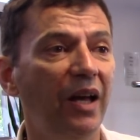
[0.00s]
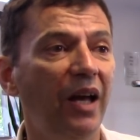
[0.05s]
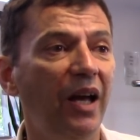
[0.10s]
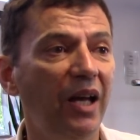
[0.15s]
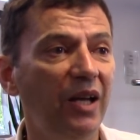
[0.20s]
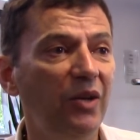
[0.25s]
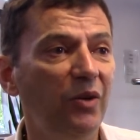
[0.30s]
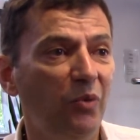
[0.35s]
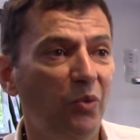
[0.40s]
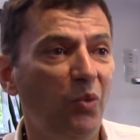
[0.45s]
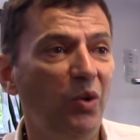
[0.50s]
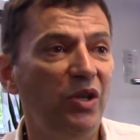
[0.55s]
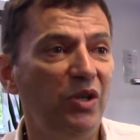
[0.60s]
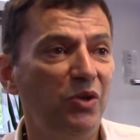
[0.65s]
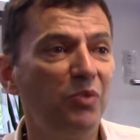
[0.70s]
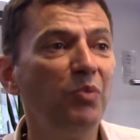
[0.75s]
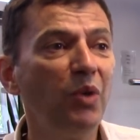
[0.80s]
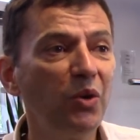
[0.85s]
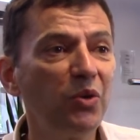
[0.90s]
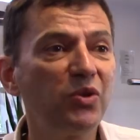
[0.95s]
And what
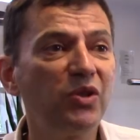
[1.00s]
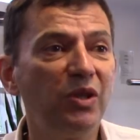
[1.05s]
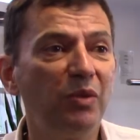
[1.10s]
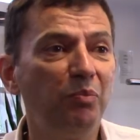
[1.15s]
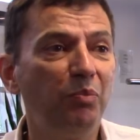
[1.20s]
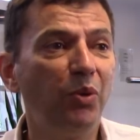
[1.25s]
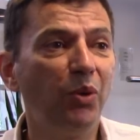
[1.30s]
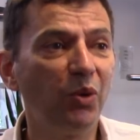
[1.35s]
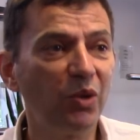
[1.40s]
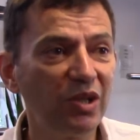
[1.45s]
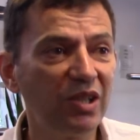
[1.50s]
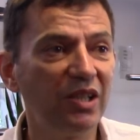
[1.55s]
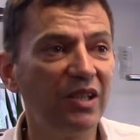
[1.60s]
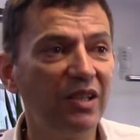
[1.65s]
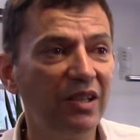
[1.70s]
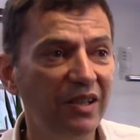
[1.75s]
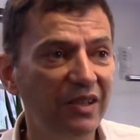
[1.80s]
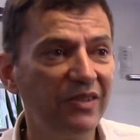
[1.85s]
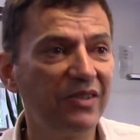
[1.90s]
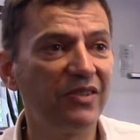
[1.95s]
is most
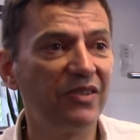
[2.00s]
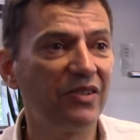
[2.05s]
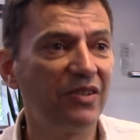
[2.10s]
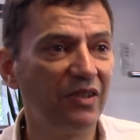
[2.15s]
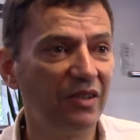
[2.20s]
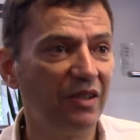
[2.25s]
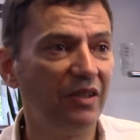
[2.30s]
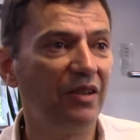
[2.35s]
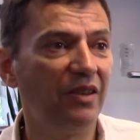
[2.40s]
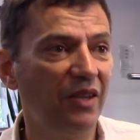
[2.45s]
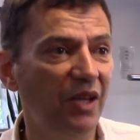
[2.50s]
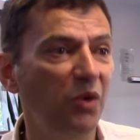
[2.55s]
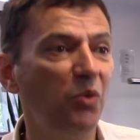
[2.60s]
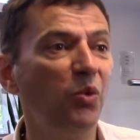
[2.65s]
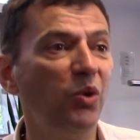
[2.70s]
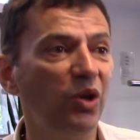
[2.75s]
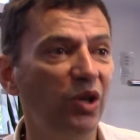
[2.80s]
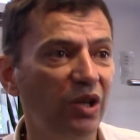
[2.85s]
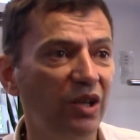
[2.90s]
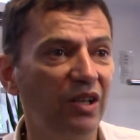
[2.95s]
important is they
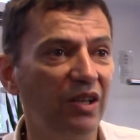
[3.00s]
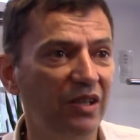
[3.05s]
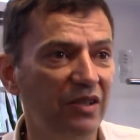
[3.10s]
work.